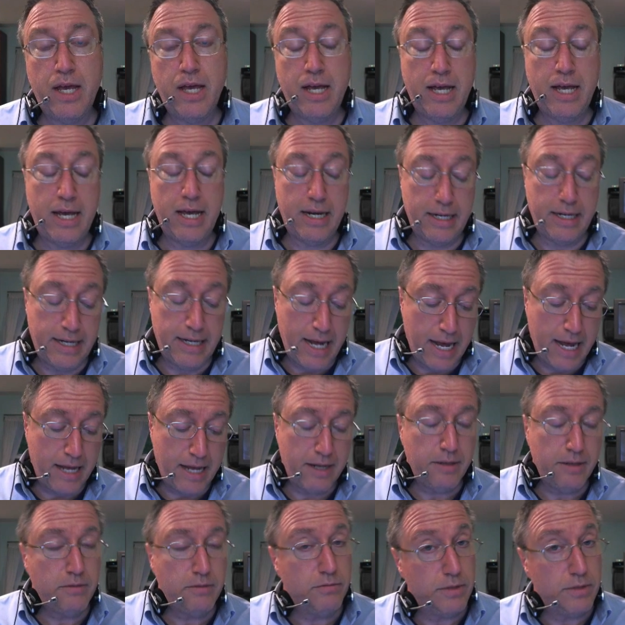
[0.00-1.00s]
And
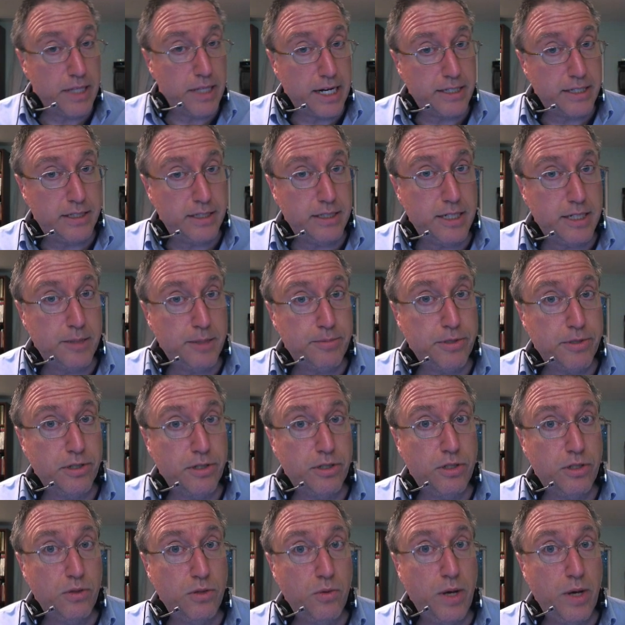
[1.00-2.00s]
again, relationships are a
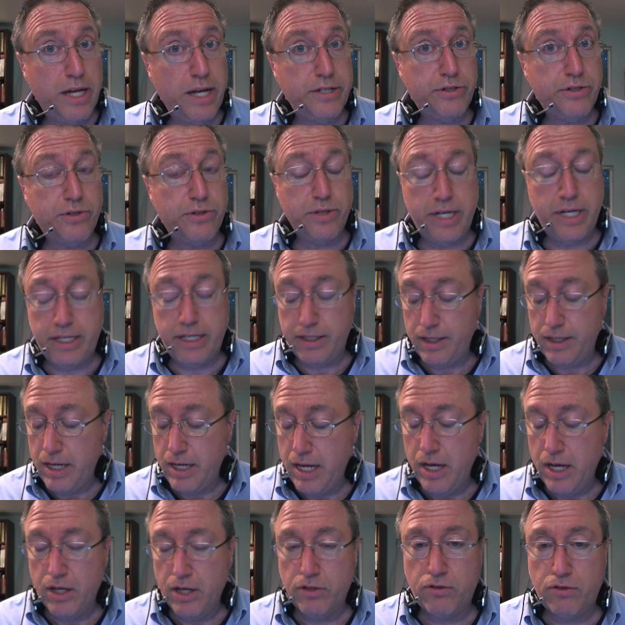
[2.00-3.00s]
two-way street,
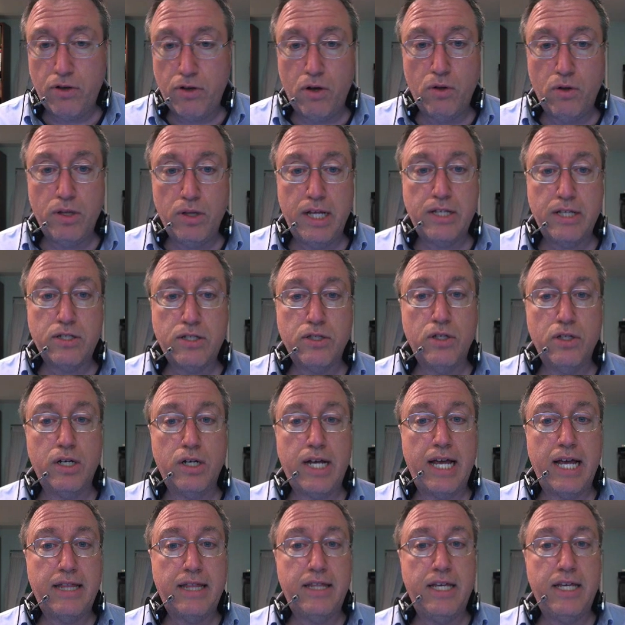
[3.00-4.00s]
so let's
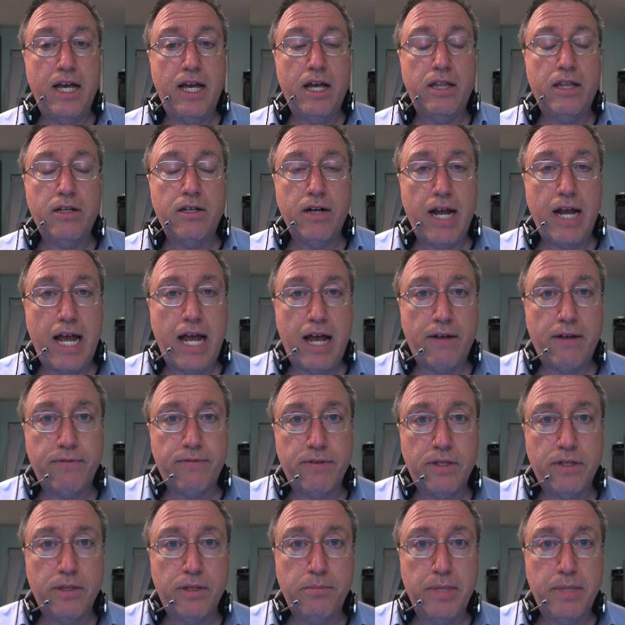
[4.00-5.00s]
look at the other half
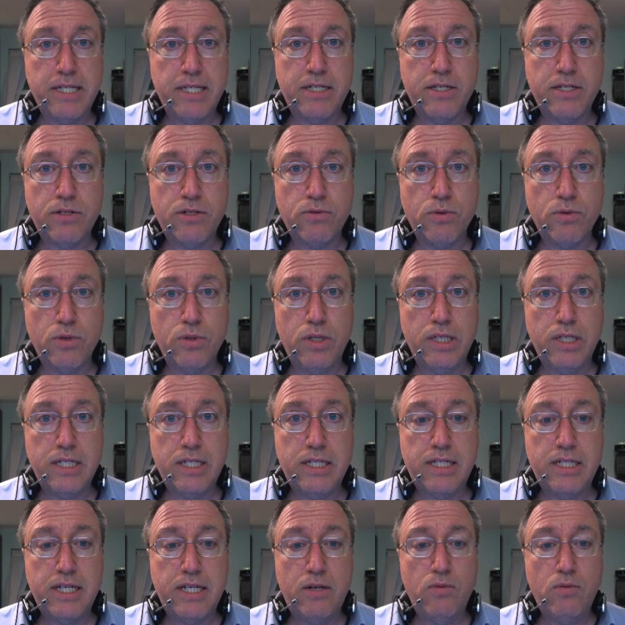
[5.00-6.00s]
of the business rule and
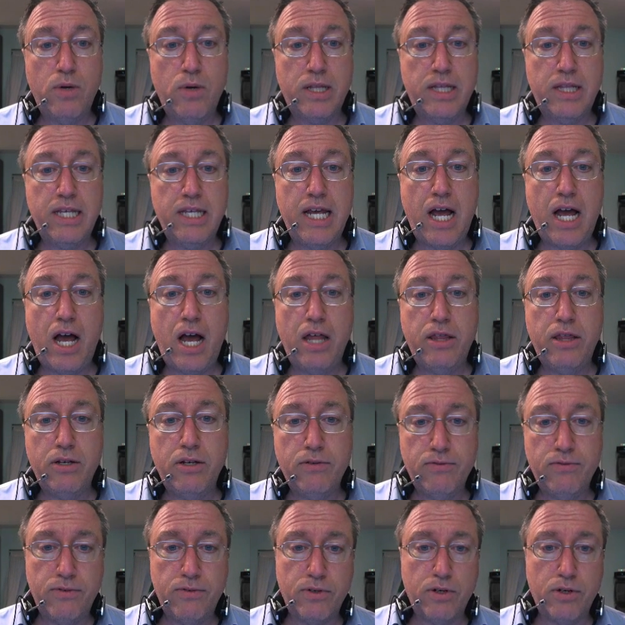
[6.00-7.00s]
see what the other
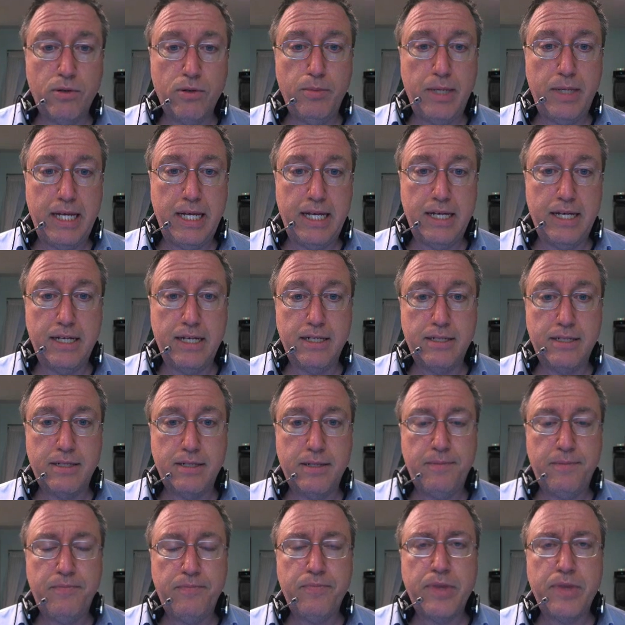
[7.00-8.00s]
verb
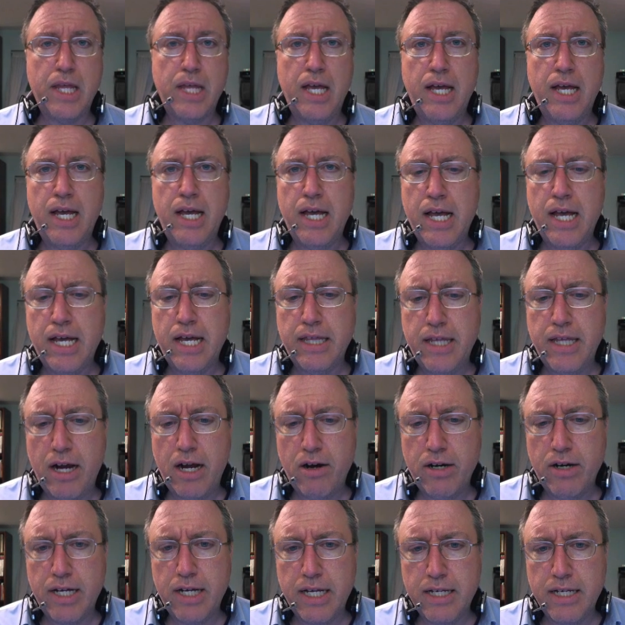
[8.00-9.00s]
is.
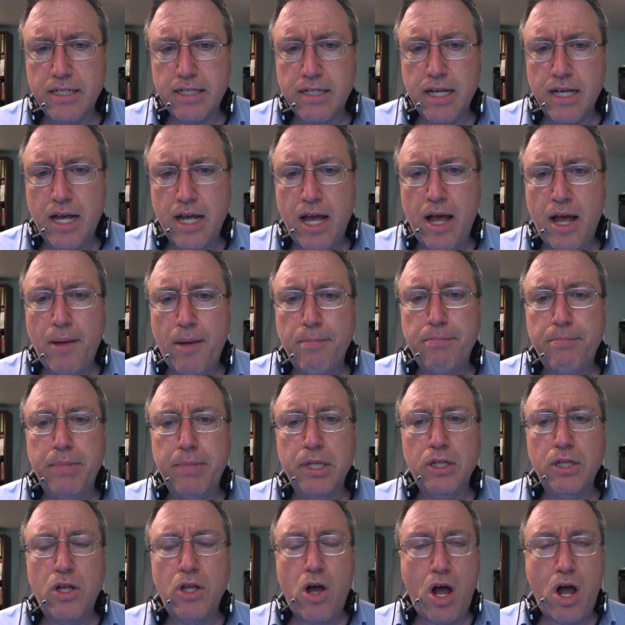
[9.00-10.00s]
There it is,
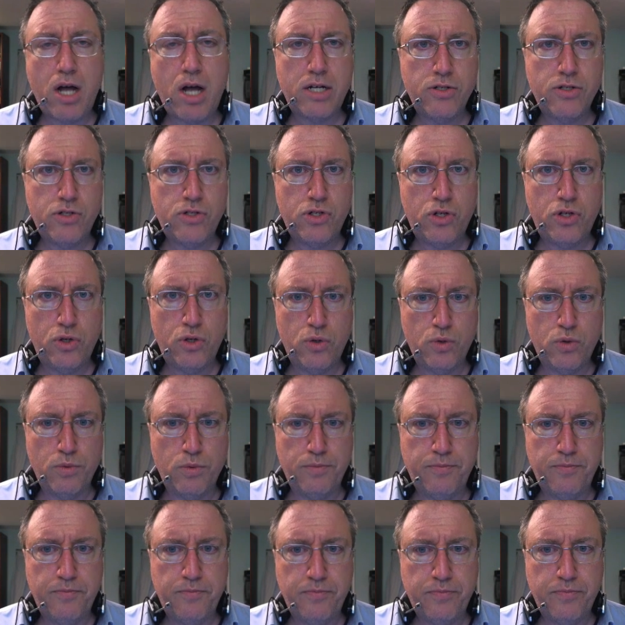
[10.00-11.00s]
belongs
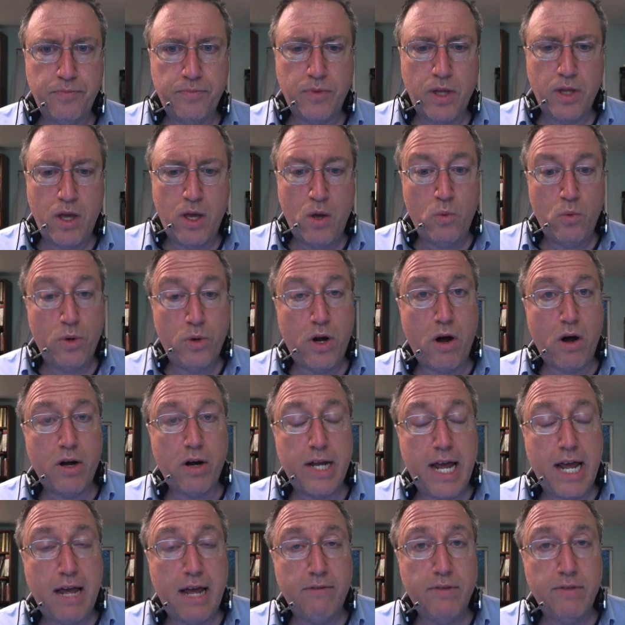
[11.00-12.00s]
to. We
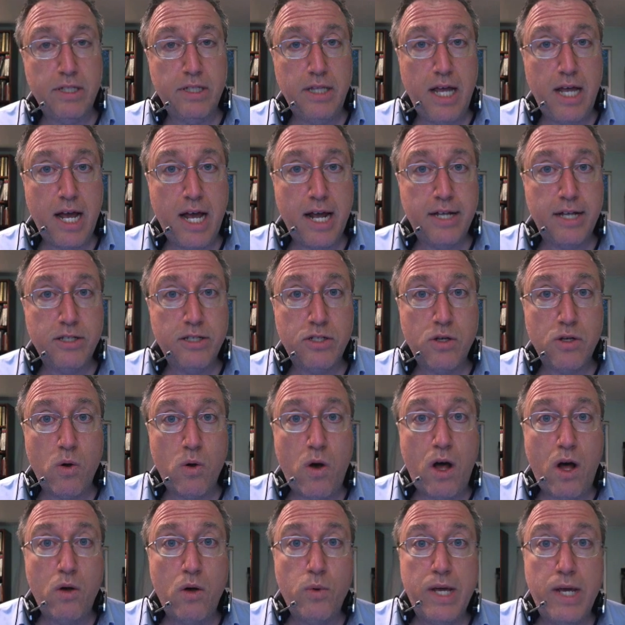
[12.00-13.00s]
already have the line, so
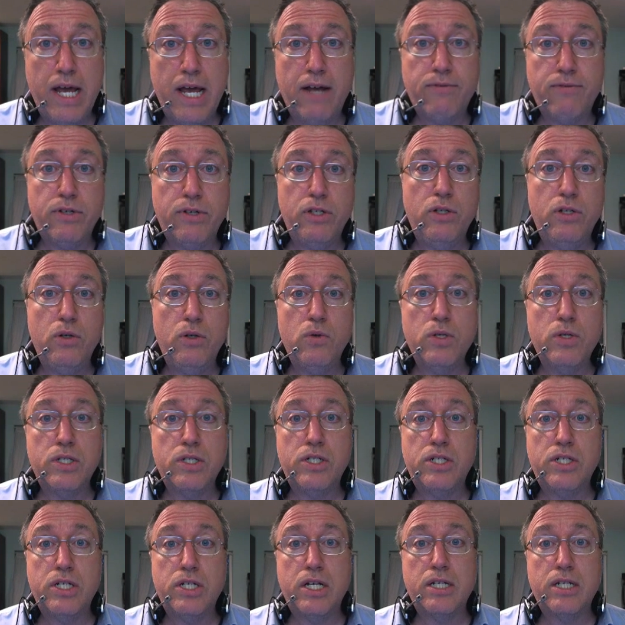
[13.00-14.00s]
all we have to do
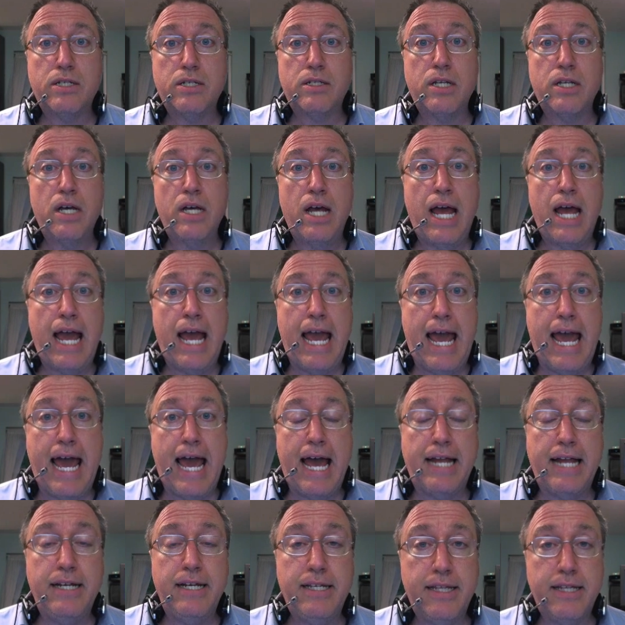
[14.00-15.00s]
is just
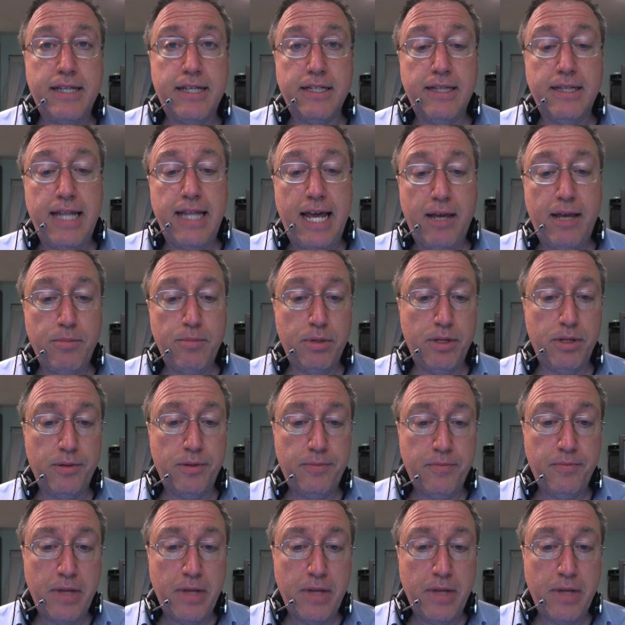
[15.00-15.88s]
add to the label.